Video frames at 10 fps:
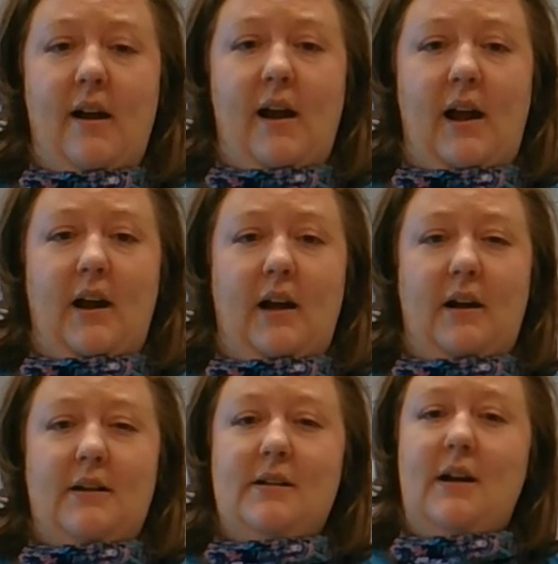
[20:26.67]

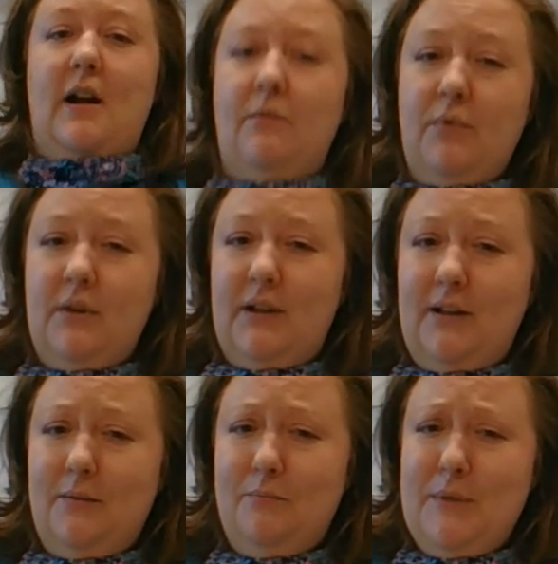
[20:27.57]
And I
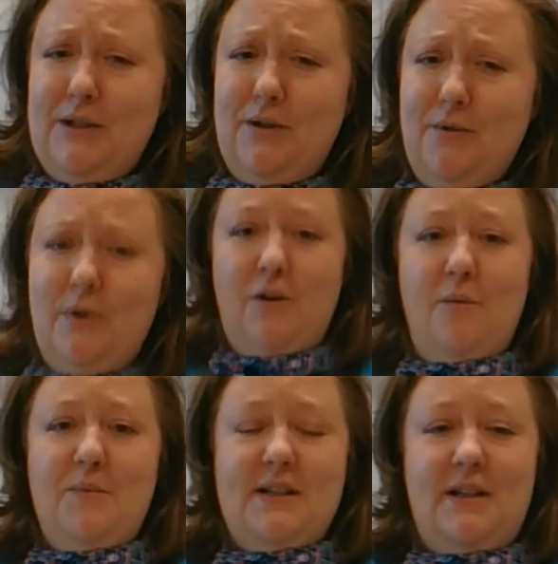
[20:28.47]
really miss you and hope
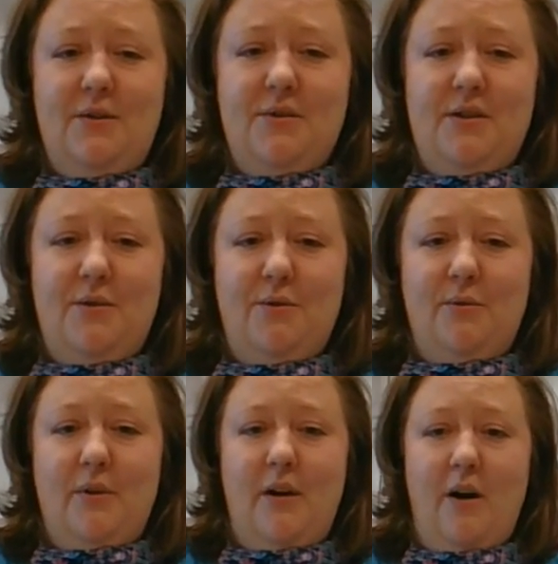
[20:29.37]
to see you
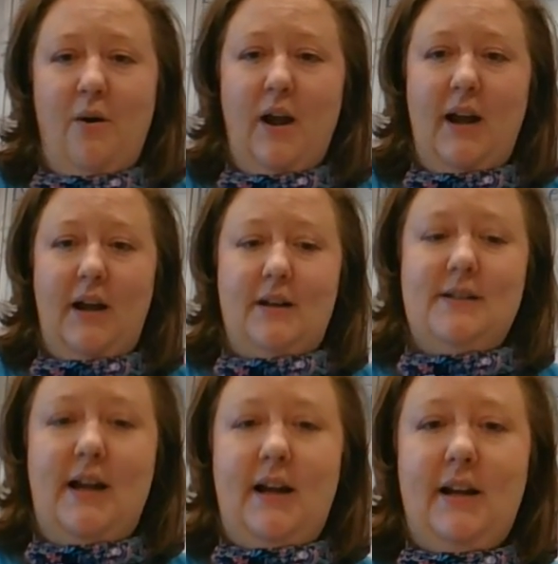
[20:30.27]
soon. Okay,
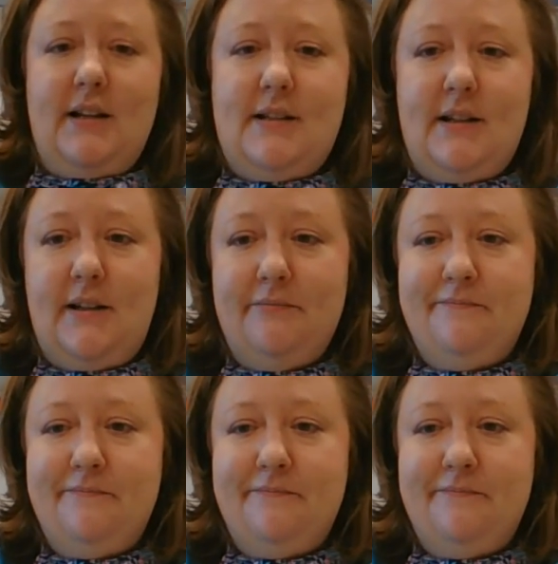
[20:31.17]
take it easy.